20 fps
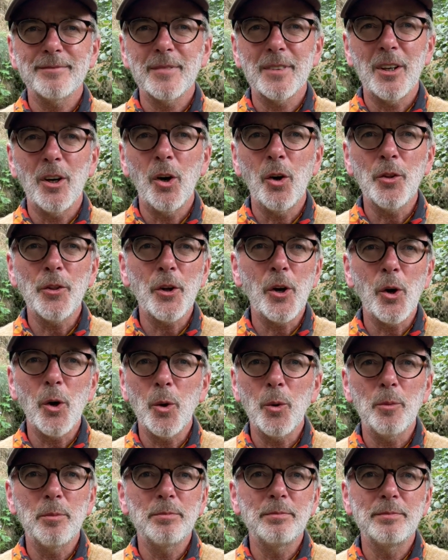
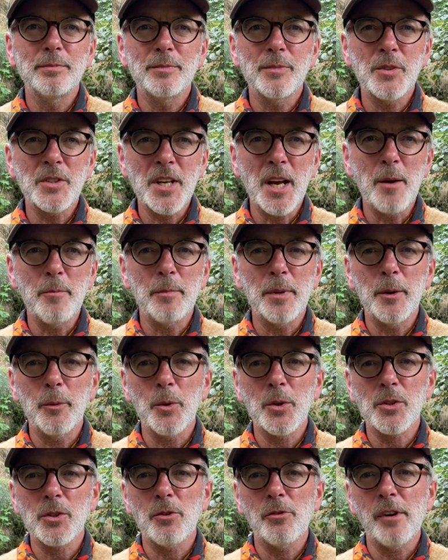although Tenby
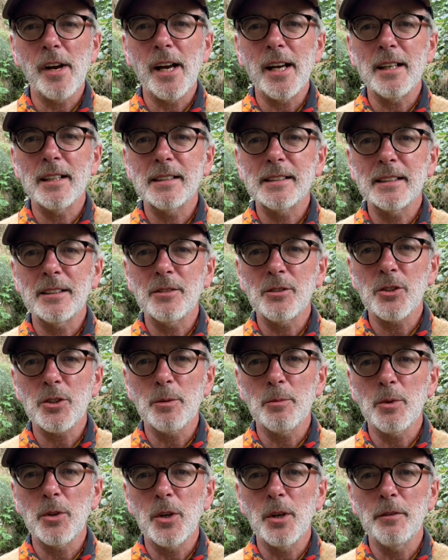was great and
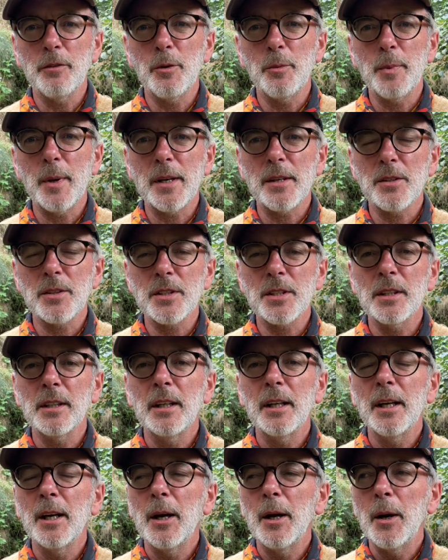some of the other bits,
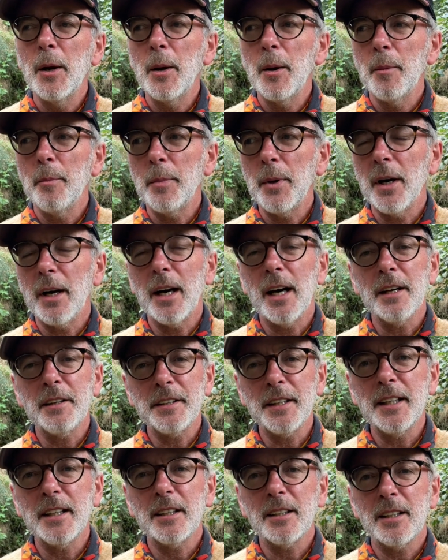but I
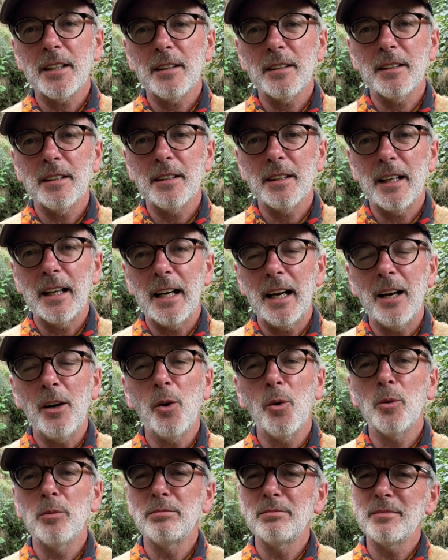think,
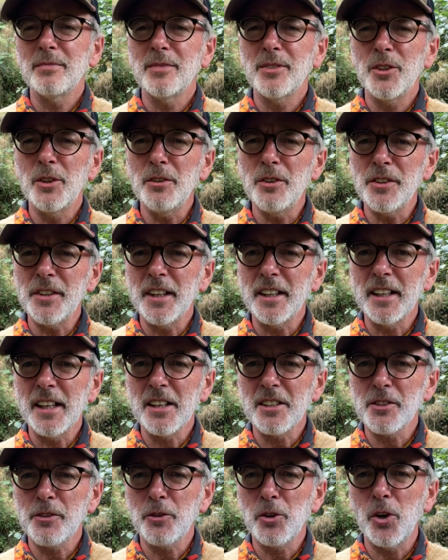the other thing
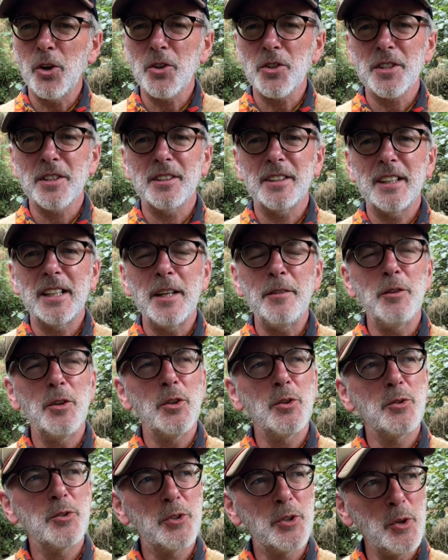is, of course, if
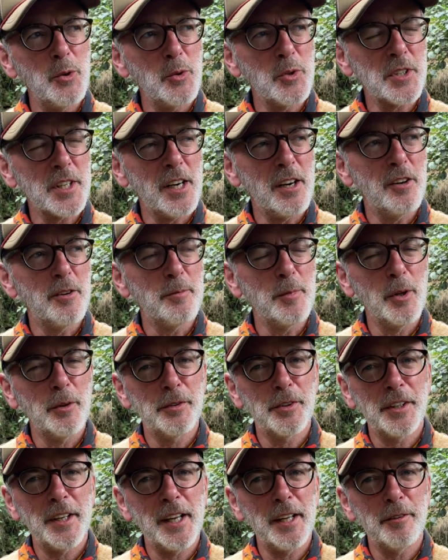you do start at
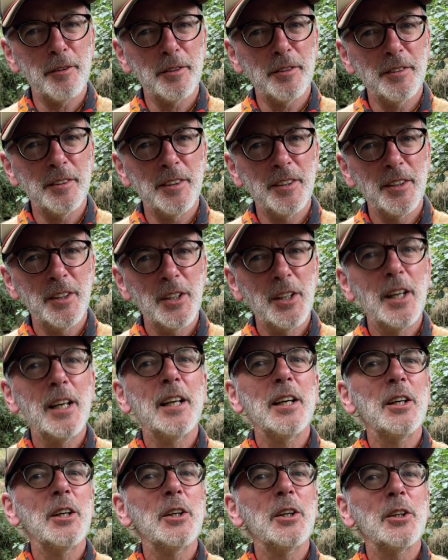Milford Haven,
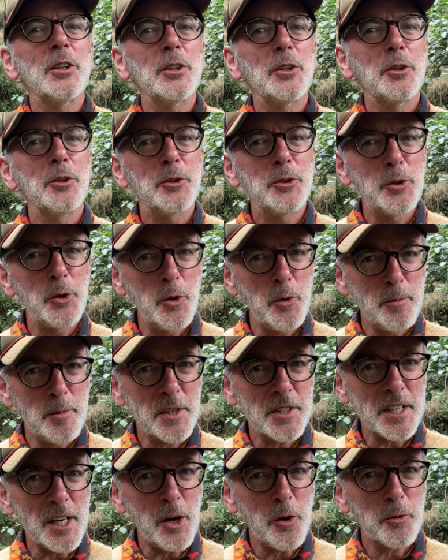you do
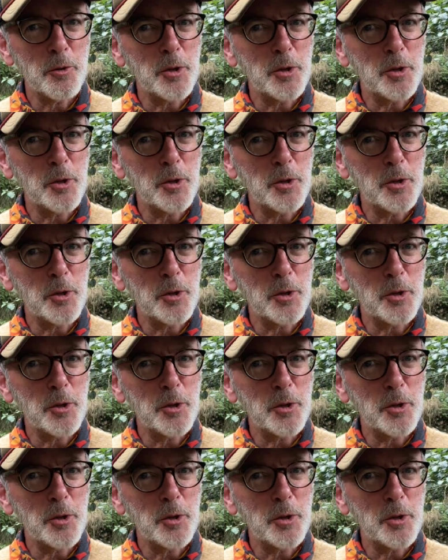miss out